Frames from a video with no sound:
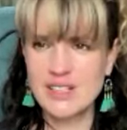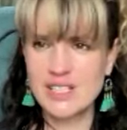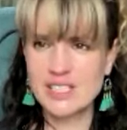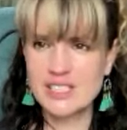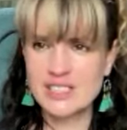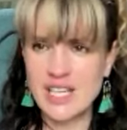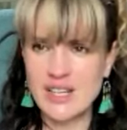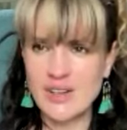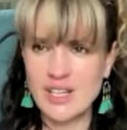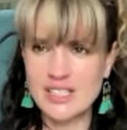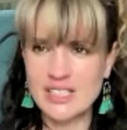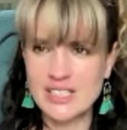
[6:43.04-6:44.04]
going to
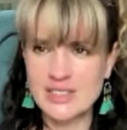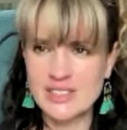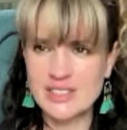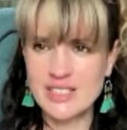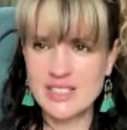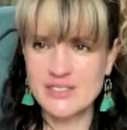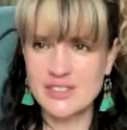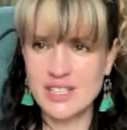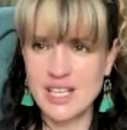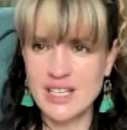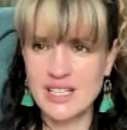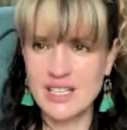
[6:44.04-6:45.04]
psychologists because they feel
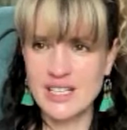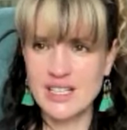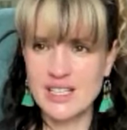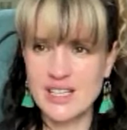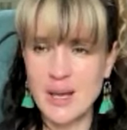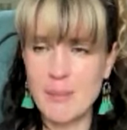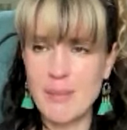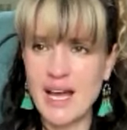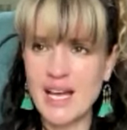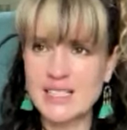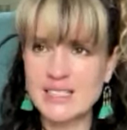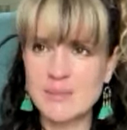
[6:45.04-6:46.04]
like they're
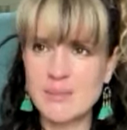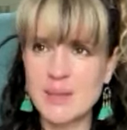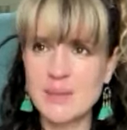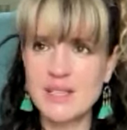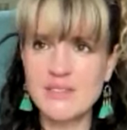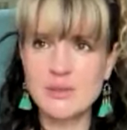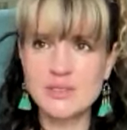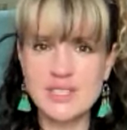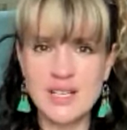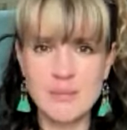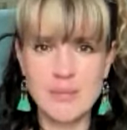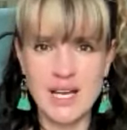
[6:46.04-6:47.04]
bad. And maybe they've
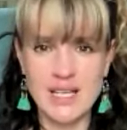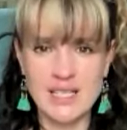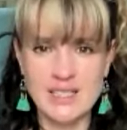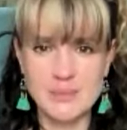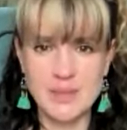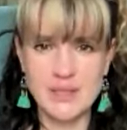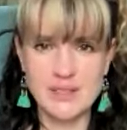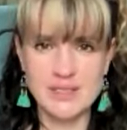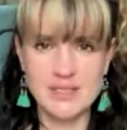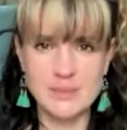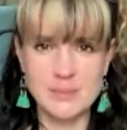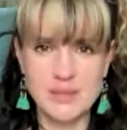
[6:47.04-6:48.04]
also had bad
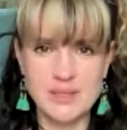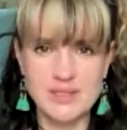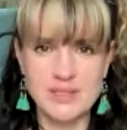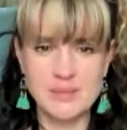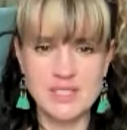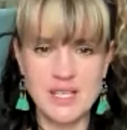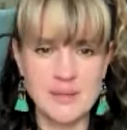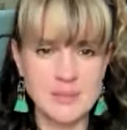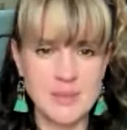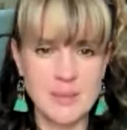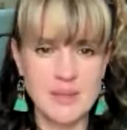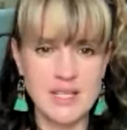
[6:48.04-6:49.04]
experiences, because
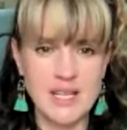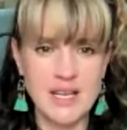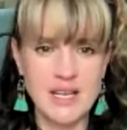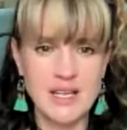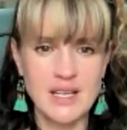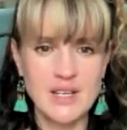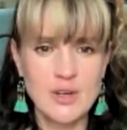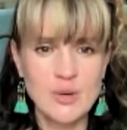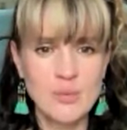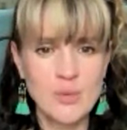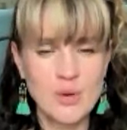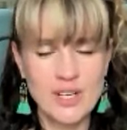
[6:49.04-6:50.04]
sometimes maybe they're
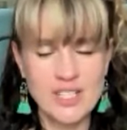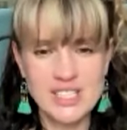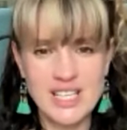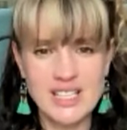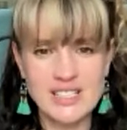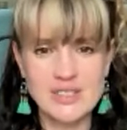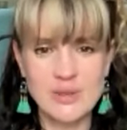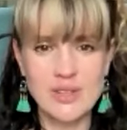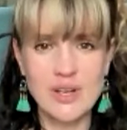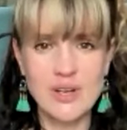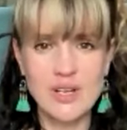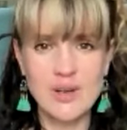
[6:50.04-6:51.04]
more educated or
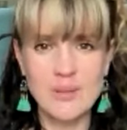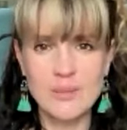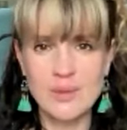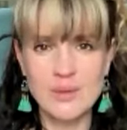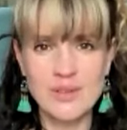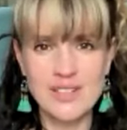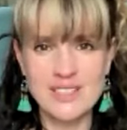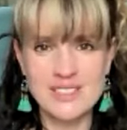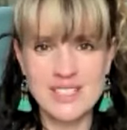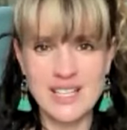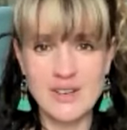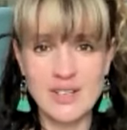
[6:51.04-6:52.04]
know a lot more than the
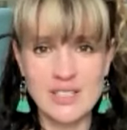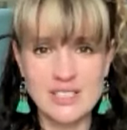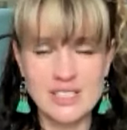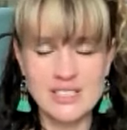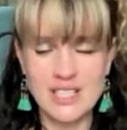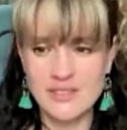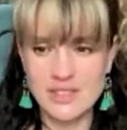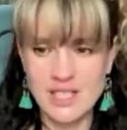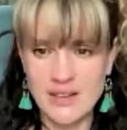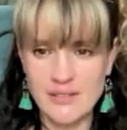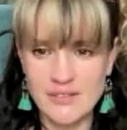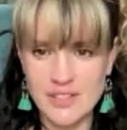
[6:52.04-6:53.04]
psychologist. So you have to
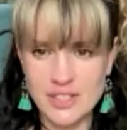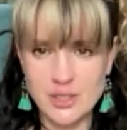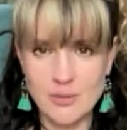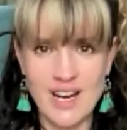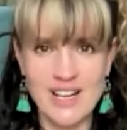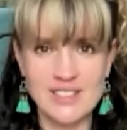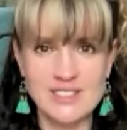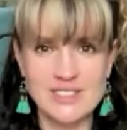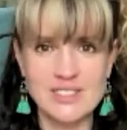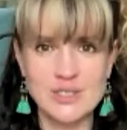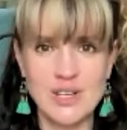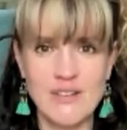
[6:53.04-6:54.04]
like fish
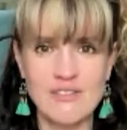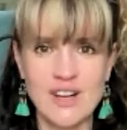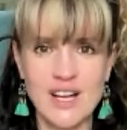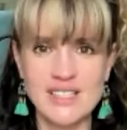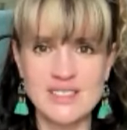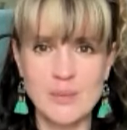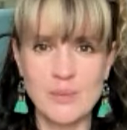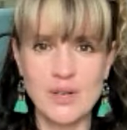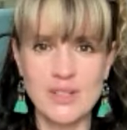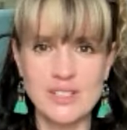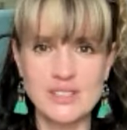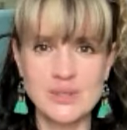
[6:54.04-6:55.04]
around to try and find
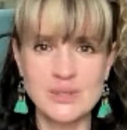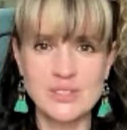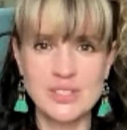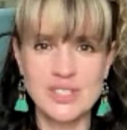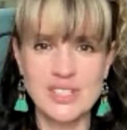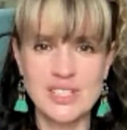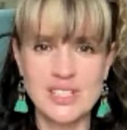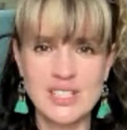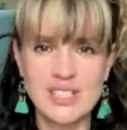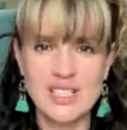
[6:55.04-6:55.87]
someone that suits you.